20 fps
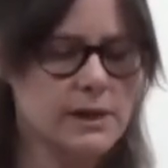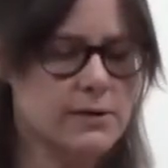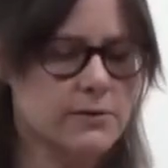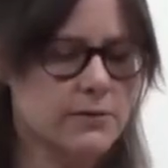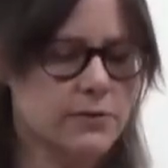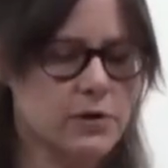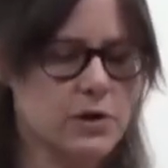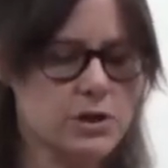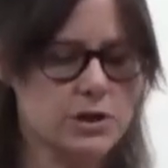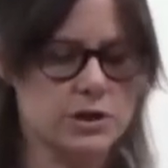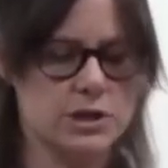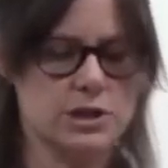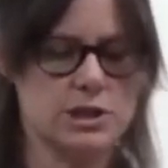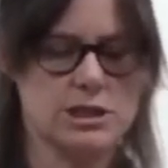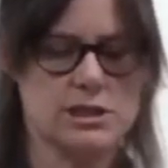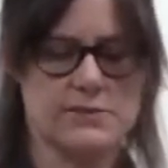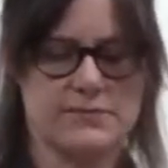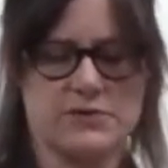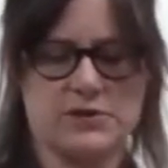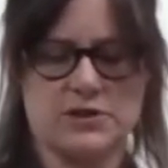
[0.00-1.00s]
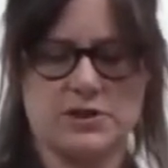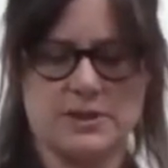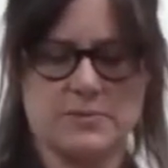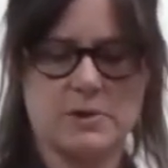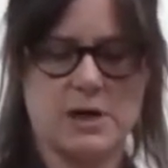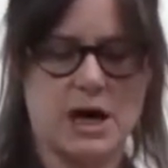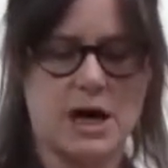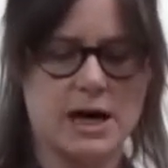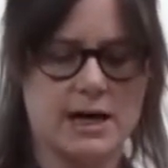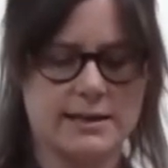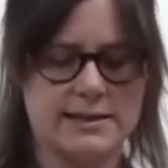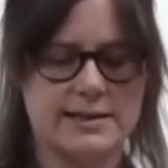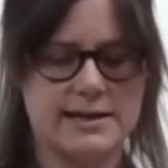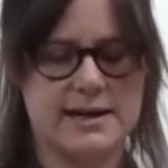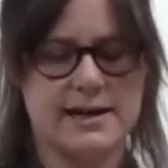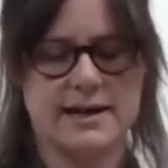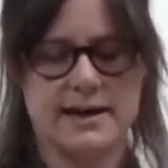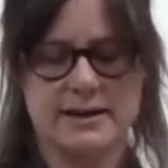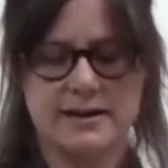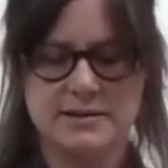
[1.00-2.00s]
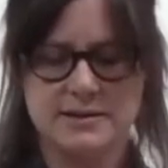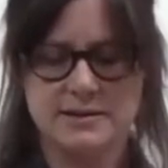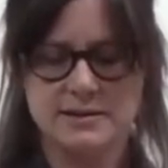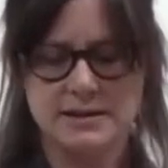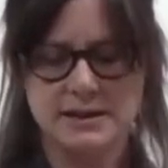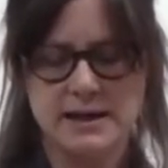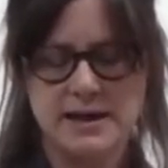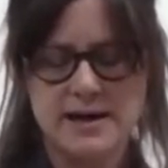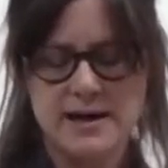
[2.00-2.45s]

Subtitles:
First, just for some context,